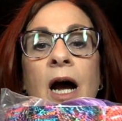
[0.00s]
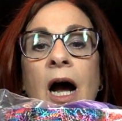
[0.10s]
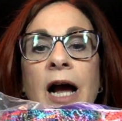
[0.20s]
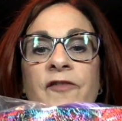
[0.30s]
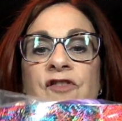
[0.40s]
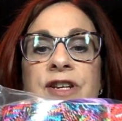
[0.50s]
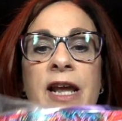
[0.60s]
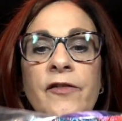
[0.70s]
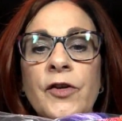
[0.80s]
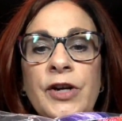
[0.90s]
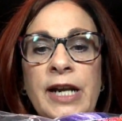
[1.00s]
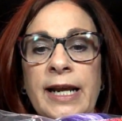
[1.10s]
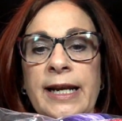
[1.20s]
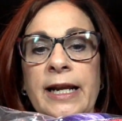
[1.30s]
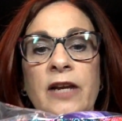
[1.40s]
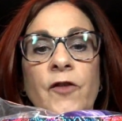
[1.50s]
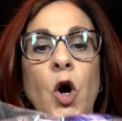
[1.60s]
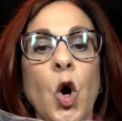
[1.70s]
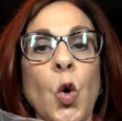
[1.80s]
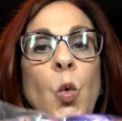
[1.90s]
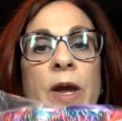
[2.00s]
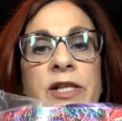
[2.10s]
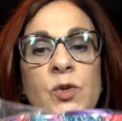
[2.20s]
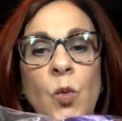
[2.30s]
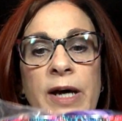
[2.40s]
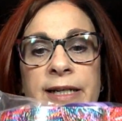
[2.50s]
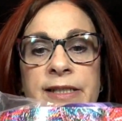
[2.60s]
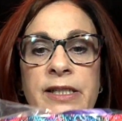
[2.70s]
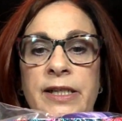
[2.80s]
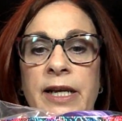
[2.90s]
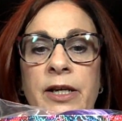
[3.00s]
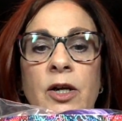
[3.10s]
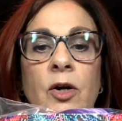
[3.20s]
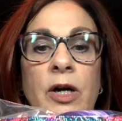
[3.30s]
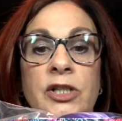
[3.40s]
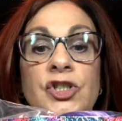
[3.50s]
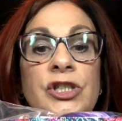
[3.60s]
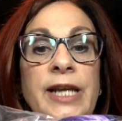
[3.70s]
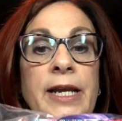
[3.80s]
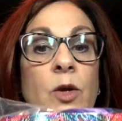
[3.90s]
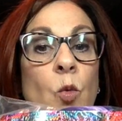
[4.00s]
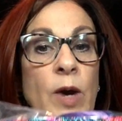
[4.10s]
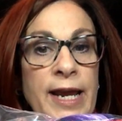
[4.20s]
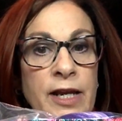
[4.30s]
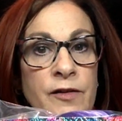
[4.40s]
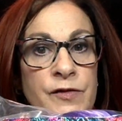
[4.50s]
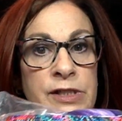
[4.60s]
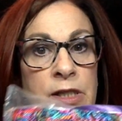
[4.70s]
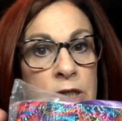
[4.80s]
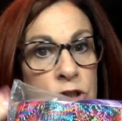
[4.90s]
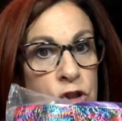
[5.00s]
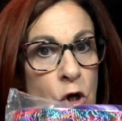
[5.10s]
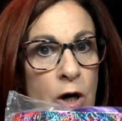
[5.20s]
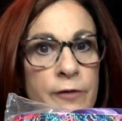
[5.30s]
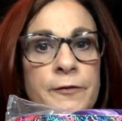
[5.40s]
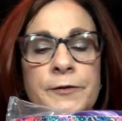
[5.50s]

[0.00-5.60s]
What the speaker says: I've never knit, and I've always wanted to knit her undulating waves scarf.